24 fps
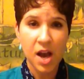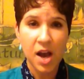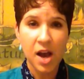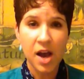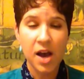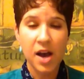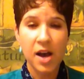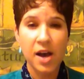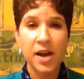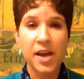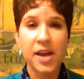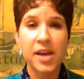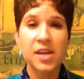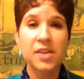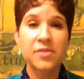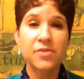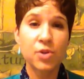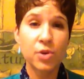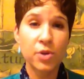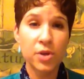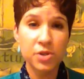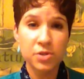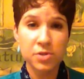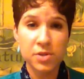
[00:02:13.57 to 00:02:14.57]
And if
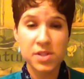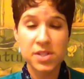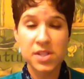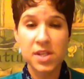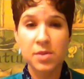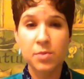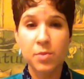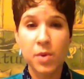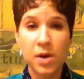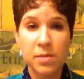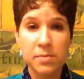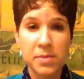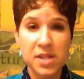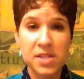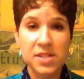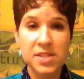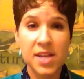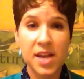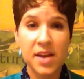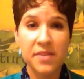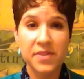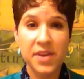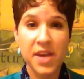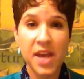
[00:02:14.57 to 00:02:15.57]
you're interested in what it means
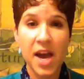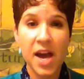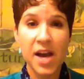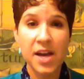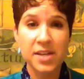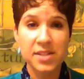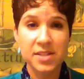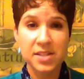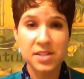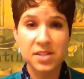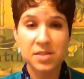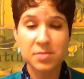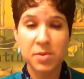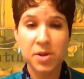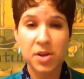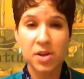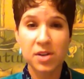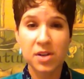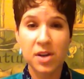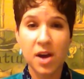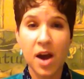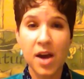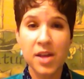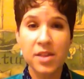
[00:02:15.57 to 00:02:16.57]
to have cat as a
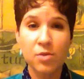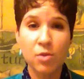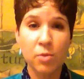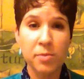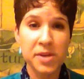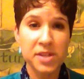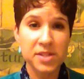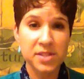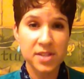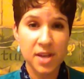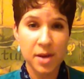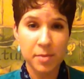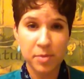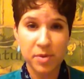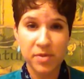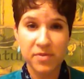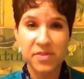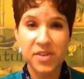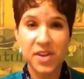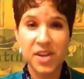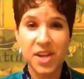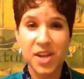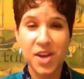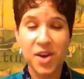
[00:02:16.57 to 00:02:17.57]
spirit guide, there will be a
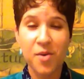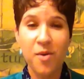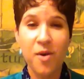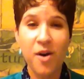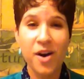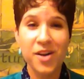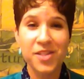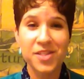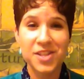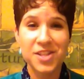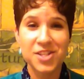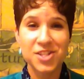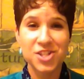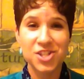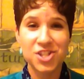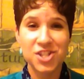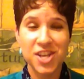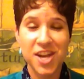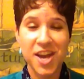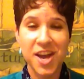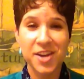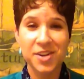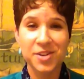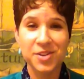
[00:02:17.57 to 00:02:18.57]
separate video on this
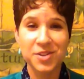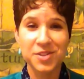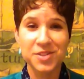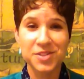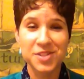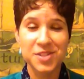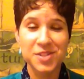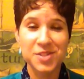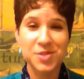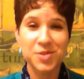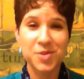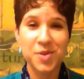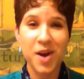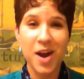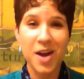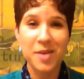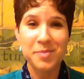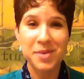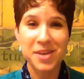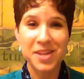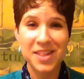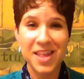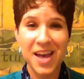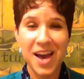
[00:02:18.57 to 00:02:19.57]
channel
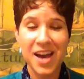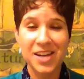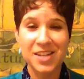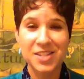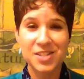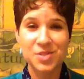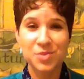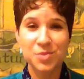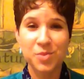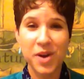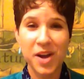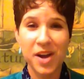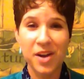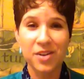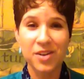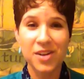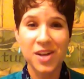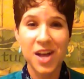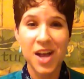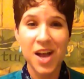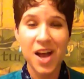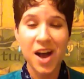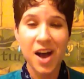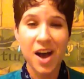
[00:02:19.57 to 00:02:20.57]
describing that as
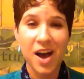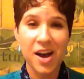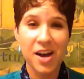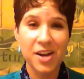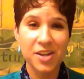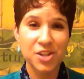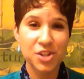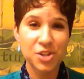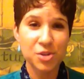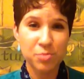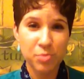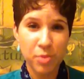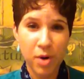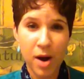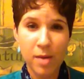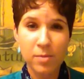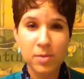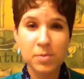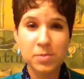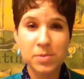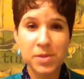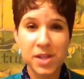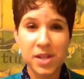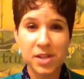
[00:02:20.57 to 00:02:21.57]
well. You
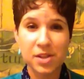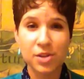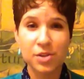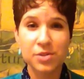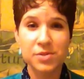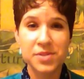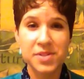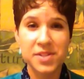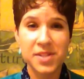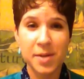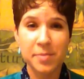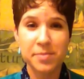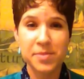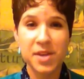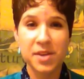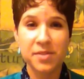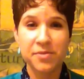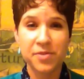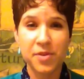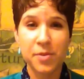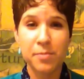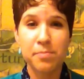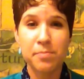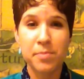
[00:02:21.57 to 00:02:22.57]
probably learn
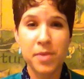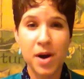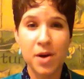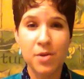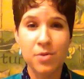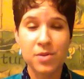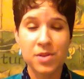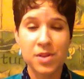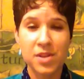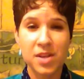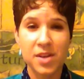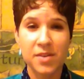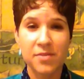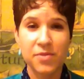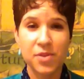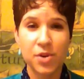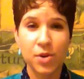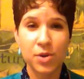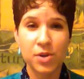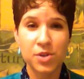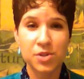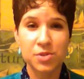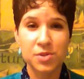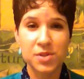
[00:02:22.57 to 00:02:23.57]
something from both if
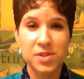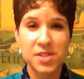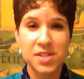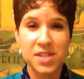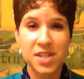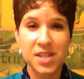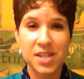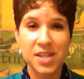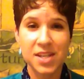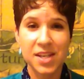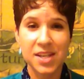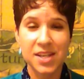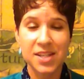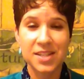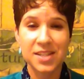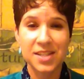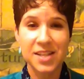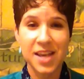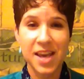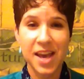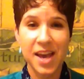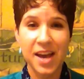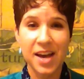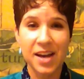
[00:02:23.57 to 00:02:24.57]
you're interested
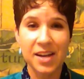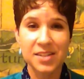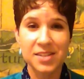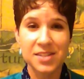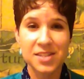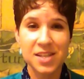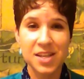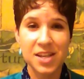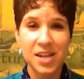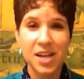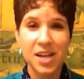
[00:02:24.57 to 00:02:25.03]
in cat.